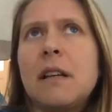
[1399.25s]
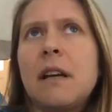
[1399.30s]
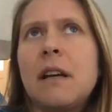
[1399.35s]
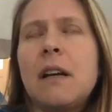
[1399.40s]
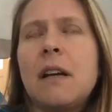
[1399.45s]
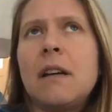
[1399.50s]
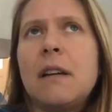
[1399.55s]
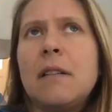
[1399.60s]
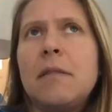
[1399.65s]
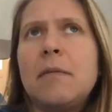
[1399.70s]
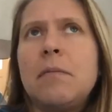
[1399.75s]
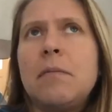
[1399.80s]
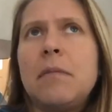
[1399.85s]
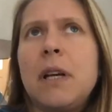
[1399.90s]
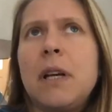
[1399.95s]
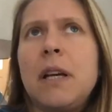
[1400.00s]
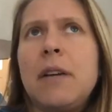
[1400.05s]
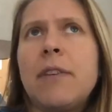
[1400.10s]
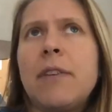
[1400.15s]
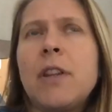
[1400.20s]

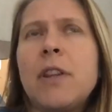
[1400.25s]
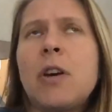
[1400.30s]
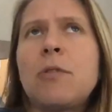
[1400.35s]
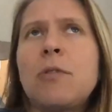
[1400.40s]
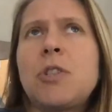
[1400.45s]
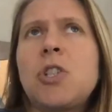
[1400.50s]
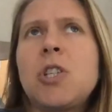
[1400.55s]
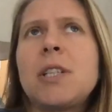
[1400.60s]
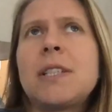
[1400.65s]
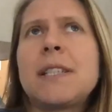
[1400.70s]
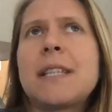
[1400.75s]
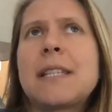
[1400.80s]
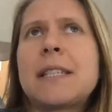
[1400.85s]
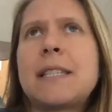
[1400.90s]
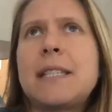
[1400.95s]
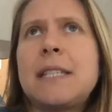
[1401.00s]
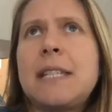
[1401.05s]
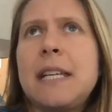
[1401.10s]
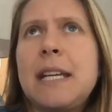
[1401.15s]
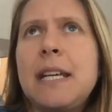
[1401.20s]
even though Jesus
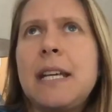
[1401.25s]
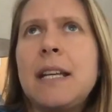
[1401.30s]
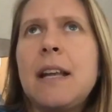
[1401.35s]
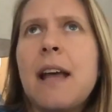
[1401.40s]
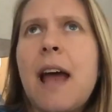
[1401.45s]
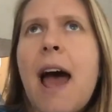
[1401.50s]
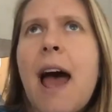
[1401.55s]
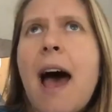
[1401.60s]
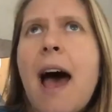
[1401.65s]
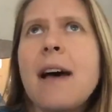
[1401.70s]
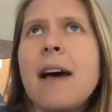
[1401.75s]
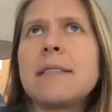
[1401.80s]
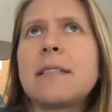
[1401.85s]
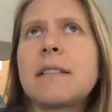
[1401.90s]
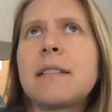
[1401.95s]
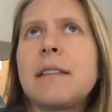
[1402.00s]
did ask